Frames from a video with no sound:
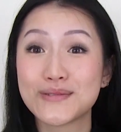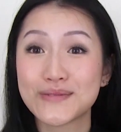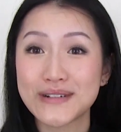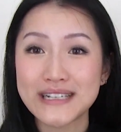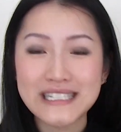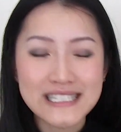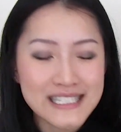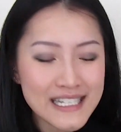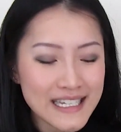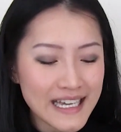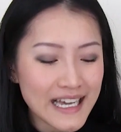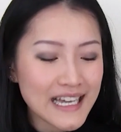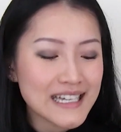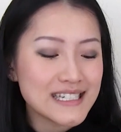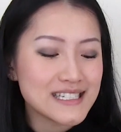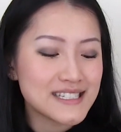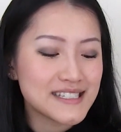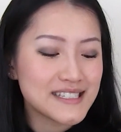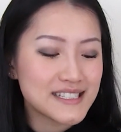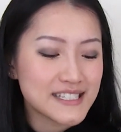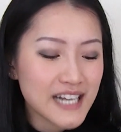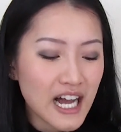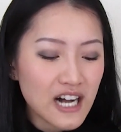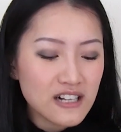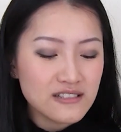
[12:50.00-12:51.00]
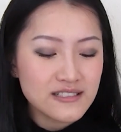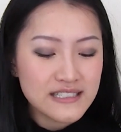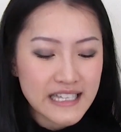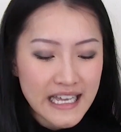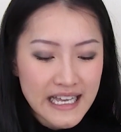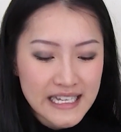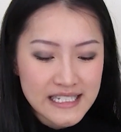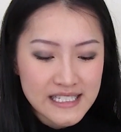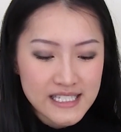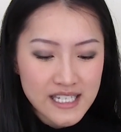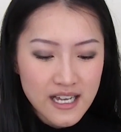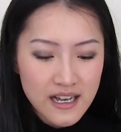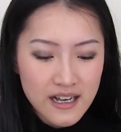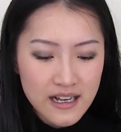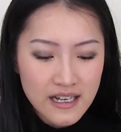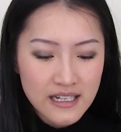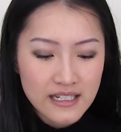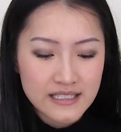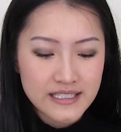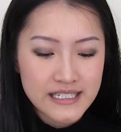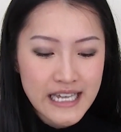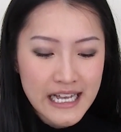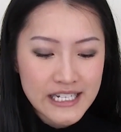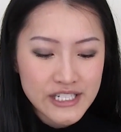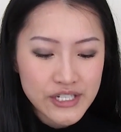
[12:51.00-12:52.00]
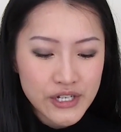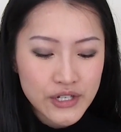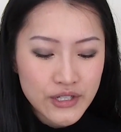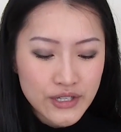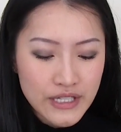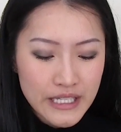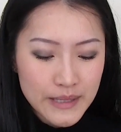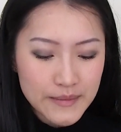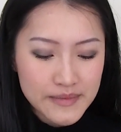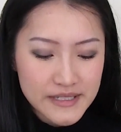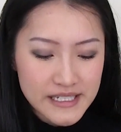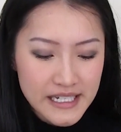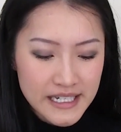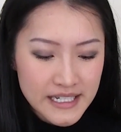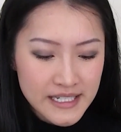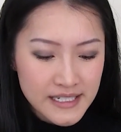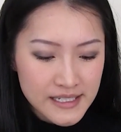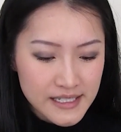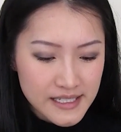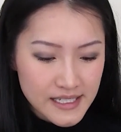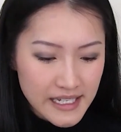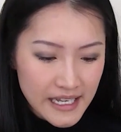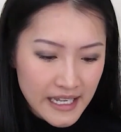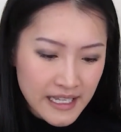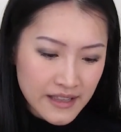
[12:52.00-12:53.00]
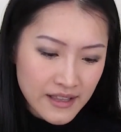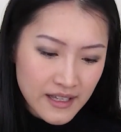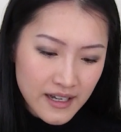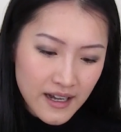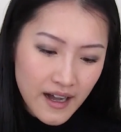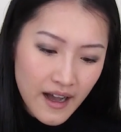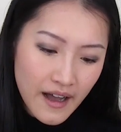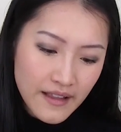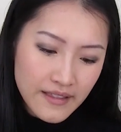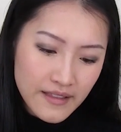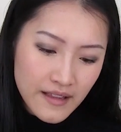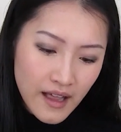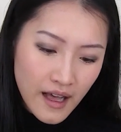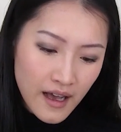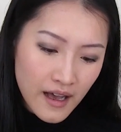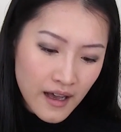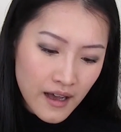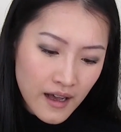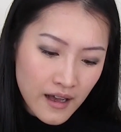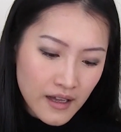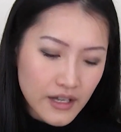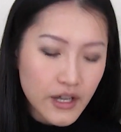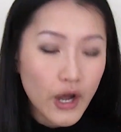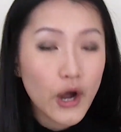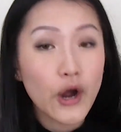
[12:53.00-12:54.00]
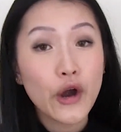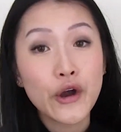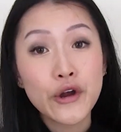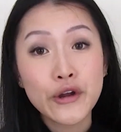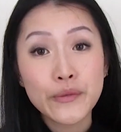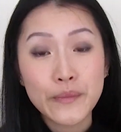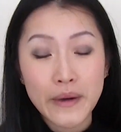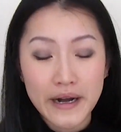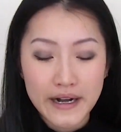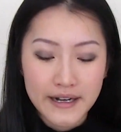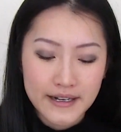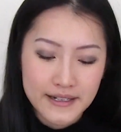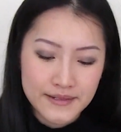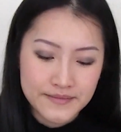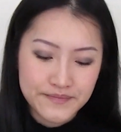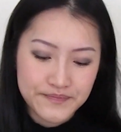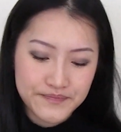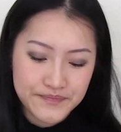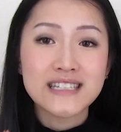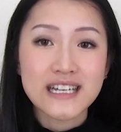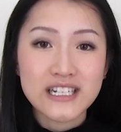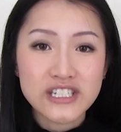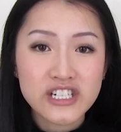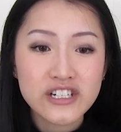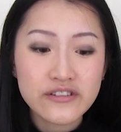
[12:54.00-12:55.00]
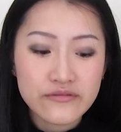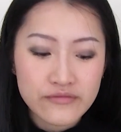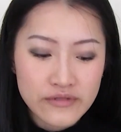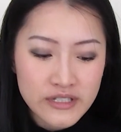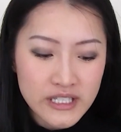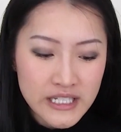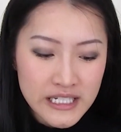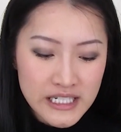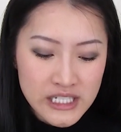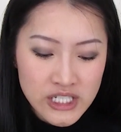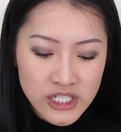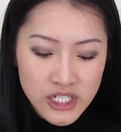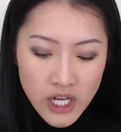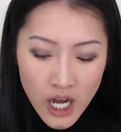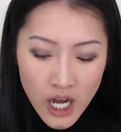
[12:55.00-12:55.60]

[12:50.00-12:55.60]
3CE Stylenander Tattoo Lip Tint in the color Coma. It's actually a really